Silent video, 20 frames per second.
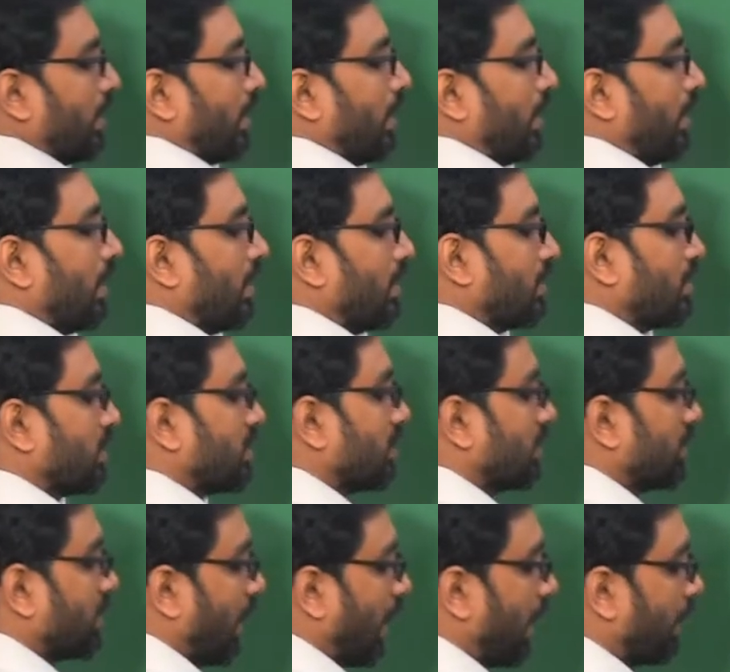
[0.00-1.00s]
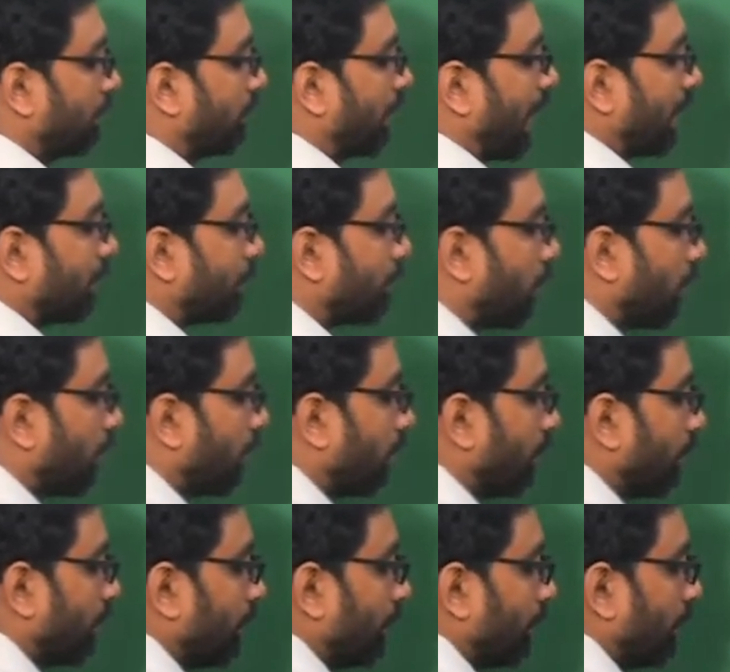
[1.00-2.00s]
is a black ball
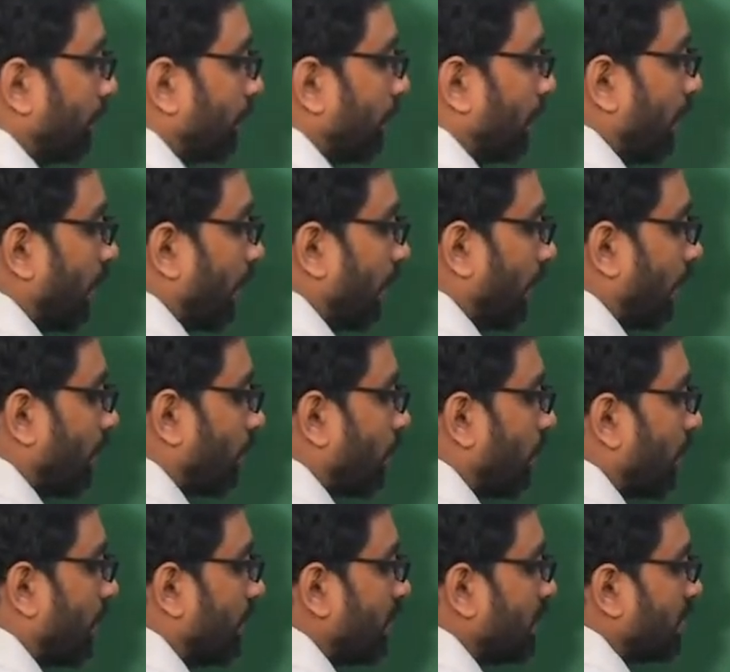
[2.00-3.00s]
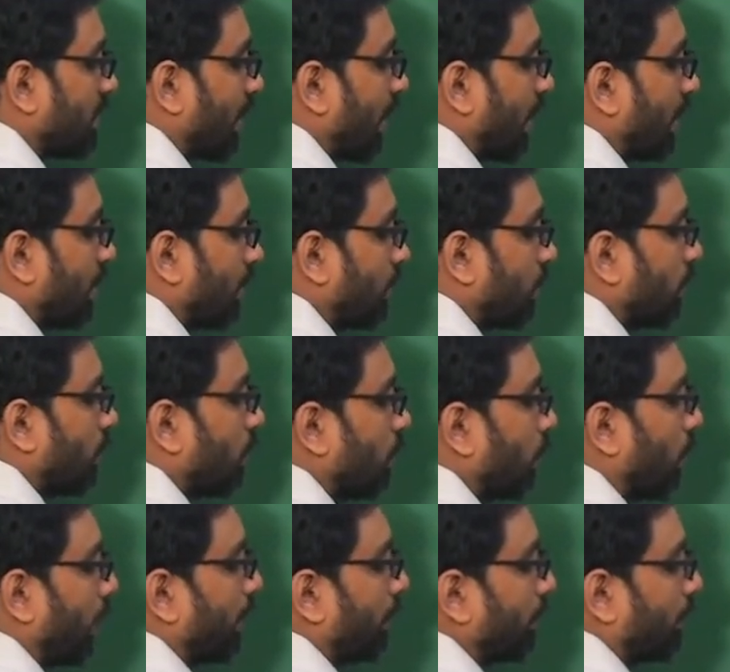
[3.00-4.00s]
and one is a
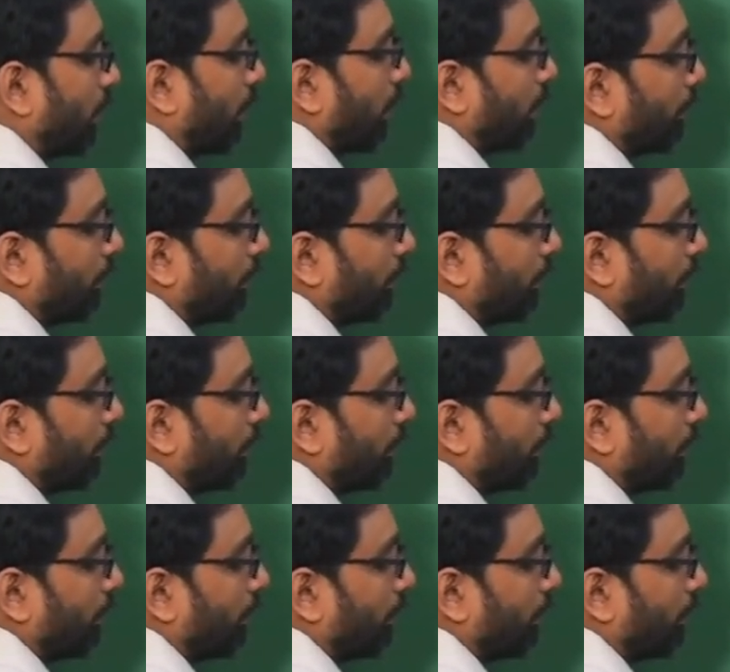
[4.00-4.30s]
white ball.